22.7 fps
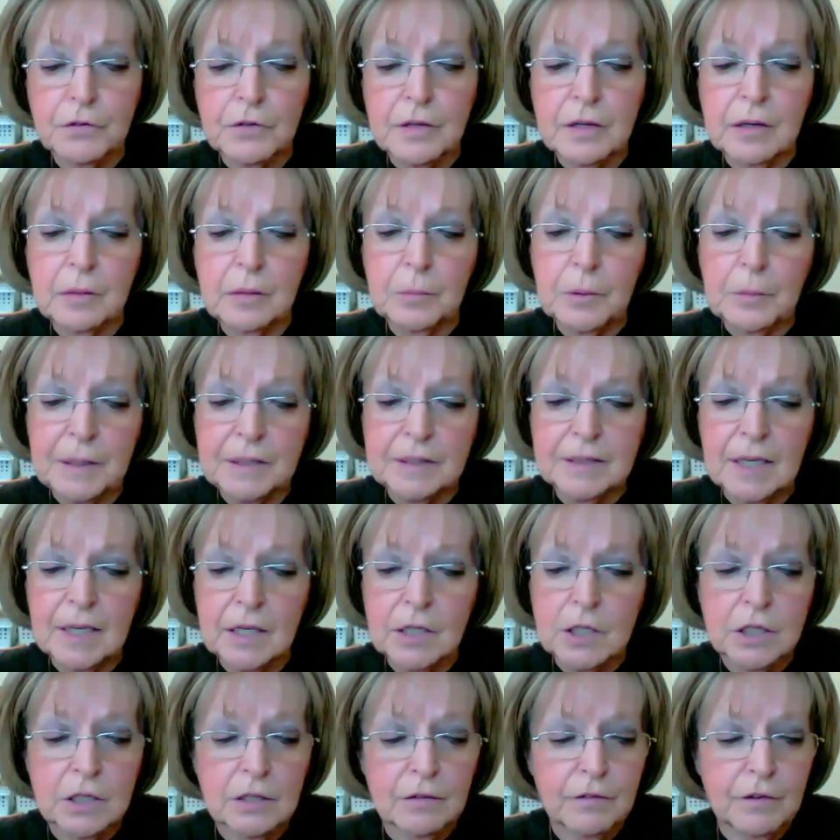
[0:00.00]
for the
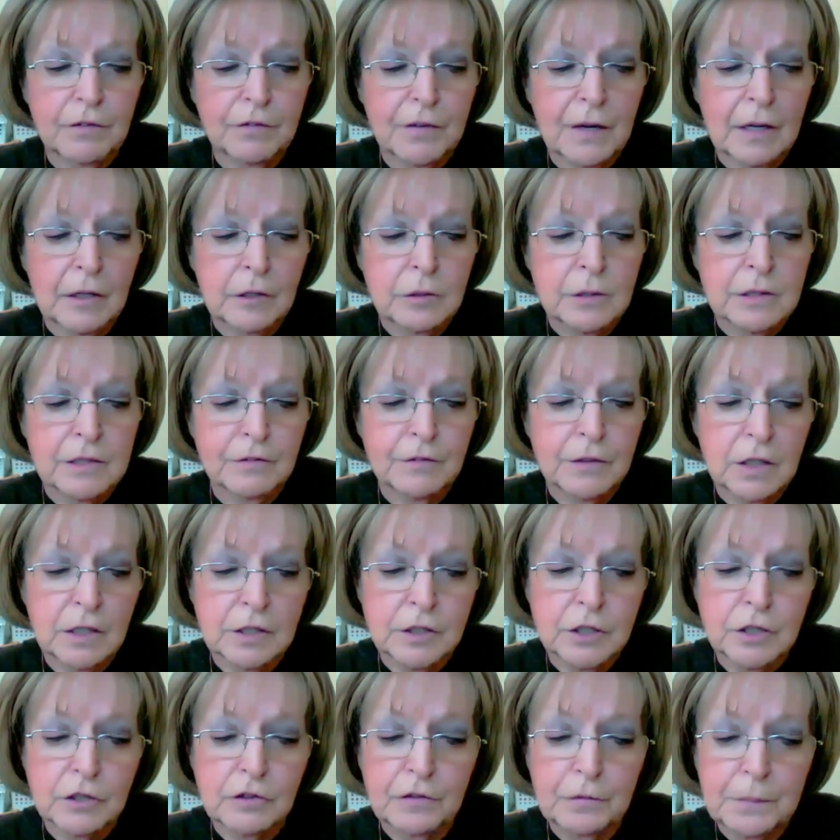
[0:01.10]
implementation of the values of culture